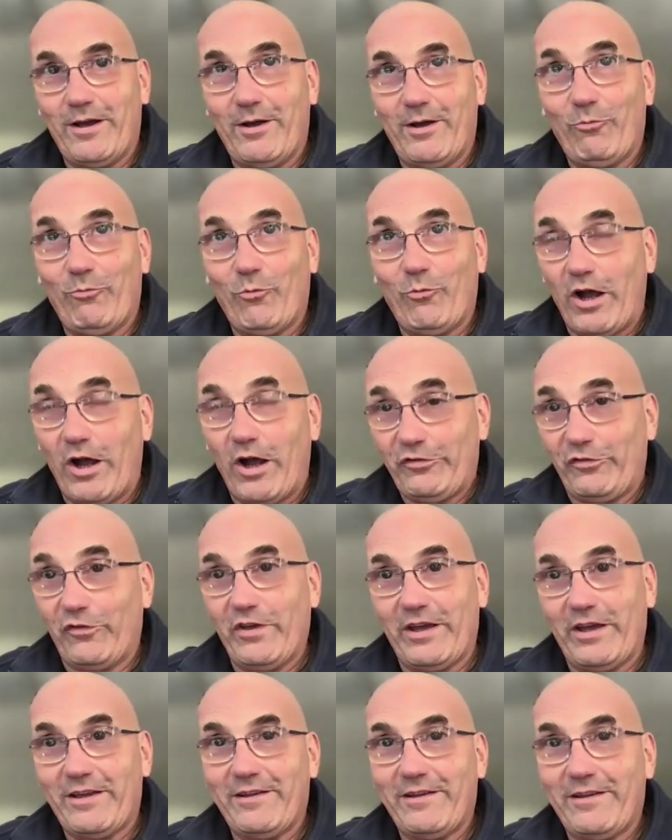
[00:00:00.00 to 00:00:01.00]

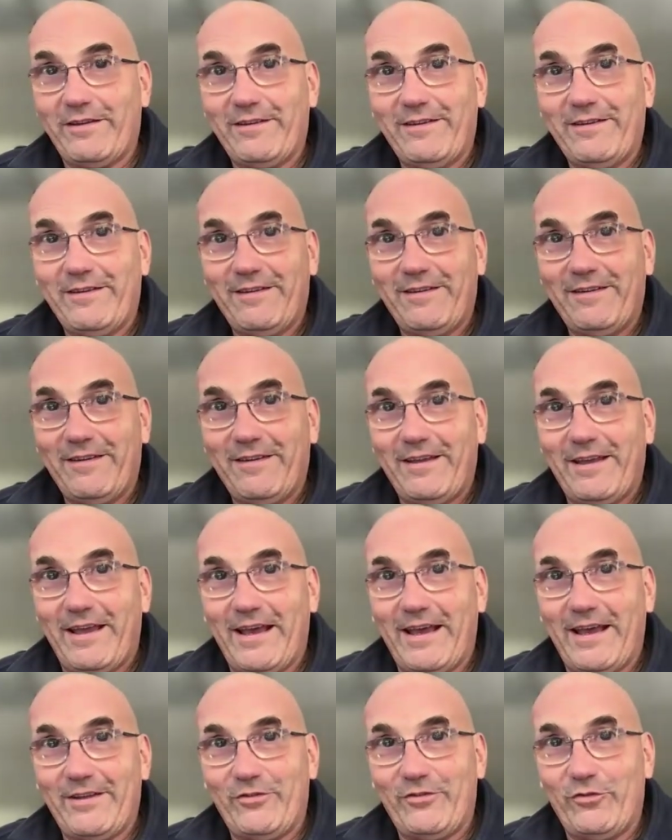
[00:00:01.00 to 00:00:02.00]
Rostic
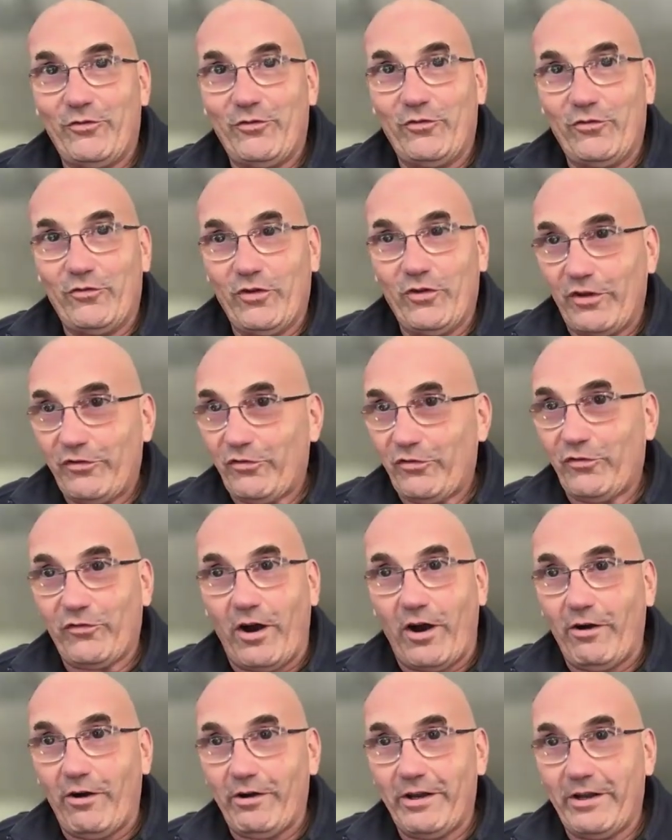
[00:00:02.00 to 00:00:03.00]
had just
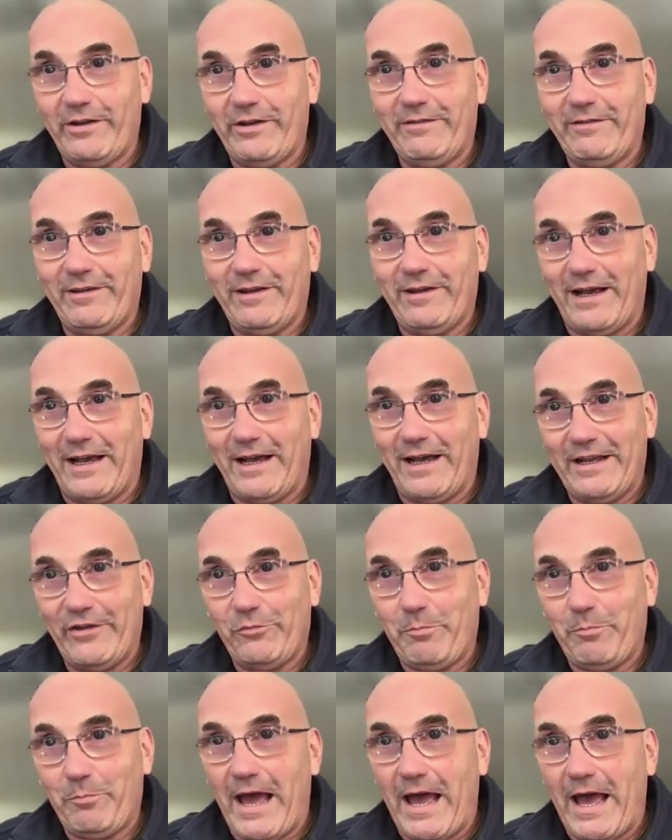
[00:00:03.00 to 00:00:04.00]
started on
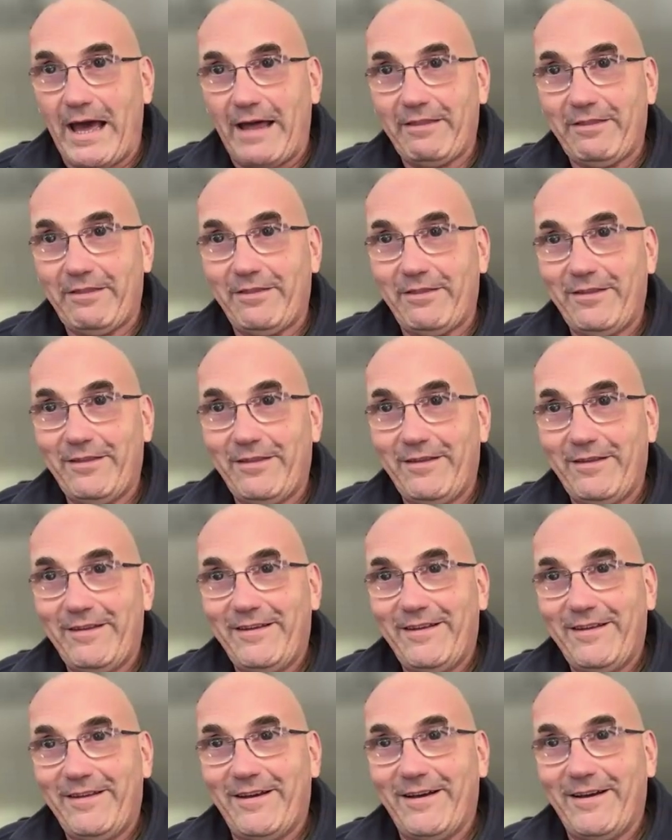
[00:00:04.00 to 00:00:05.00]
his path.
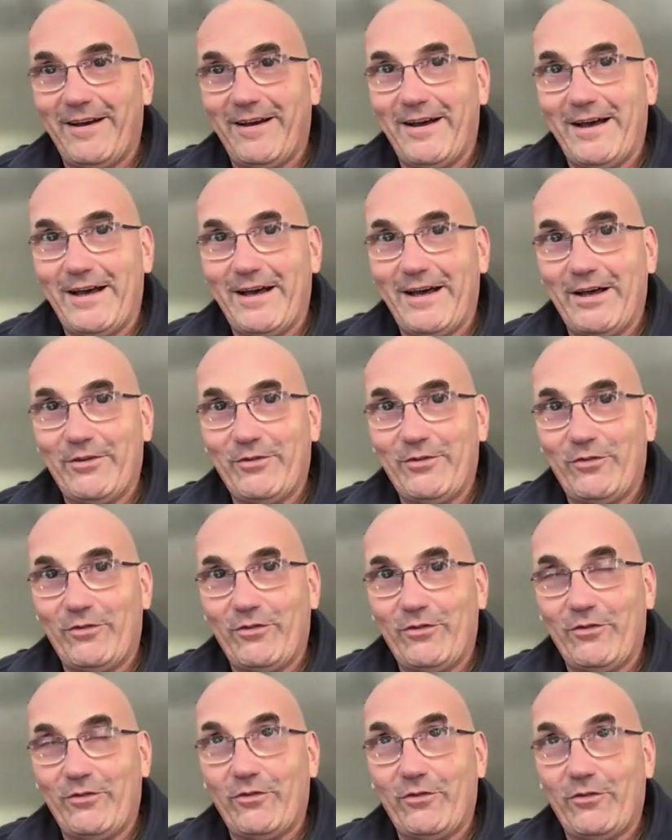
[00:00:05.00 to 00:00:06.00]
I
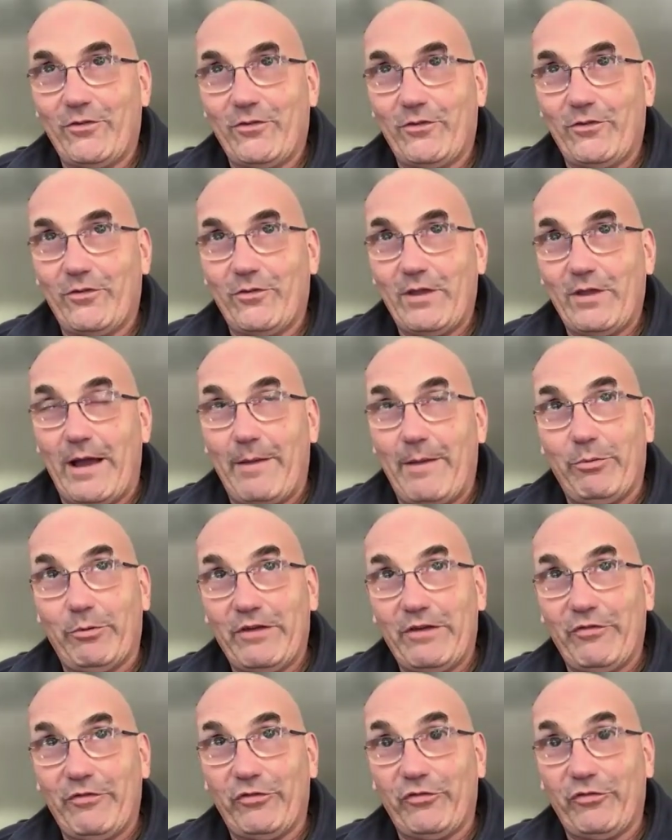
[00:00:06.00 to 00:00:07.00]

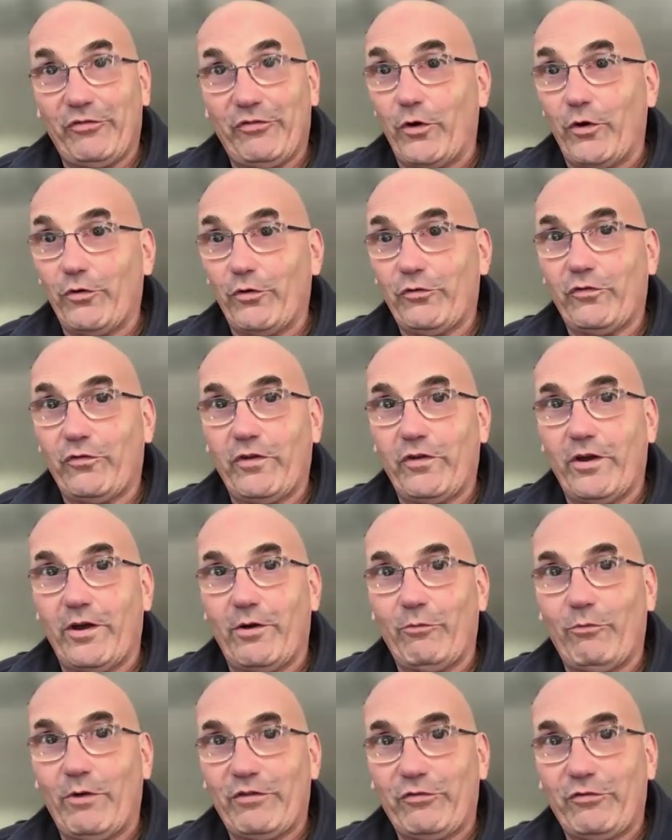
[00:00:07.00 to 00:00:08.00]
believe his first
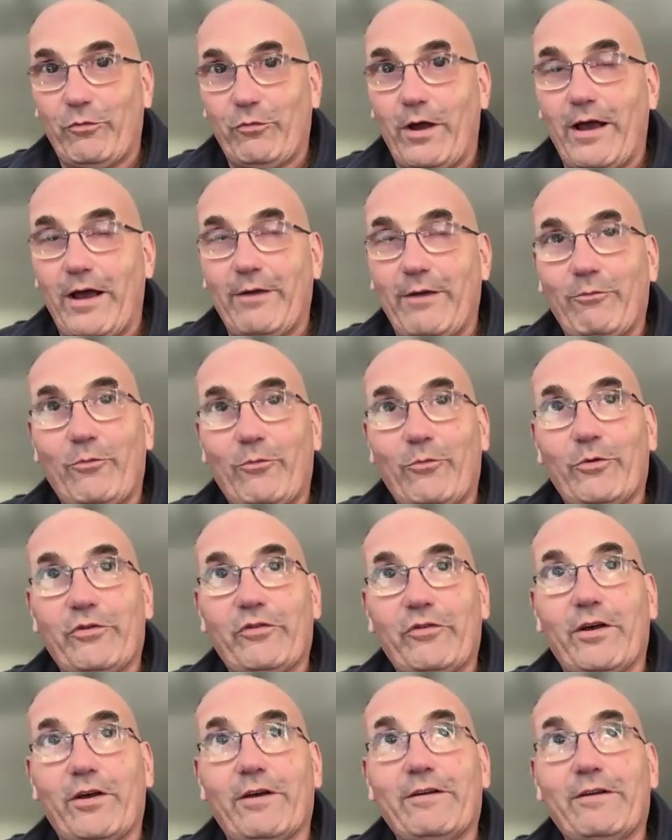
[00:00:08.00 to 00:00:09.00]
restaurant was
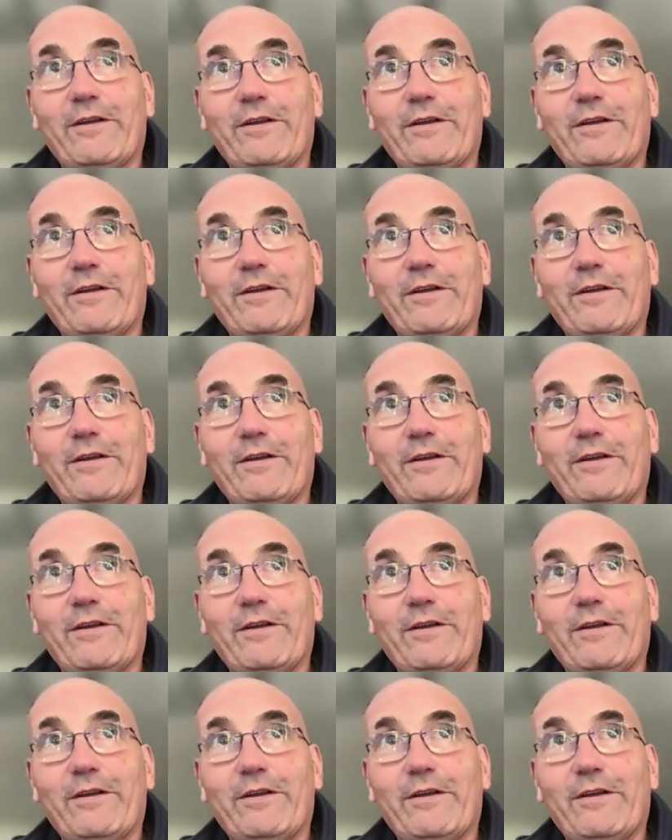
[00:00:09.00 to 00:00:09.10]
a